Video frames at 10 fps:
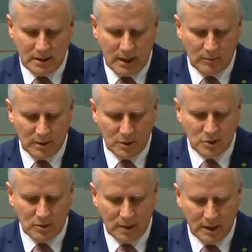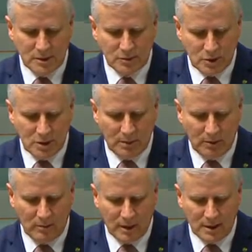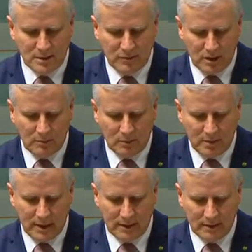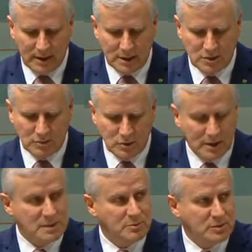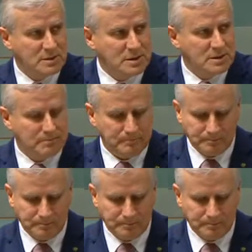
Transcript: and will ensure coastal shipping remains a viable part of the national transport system.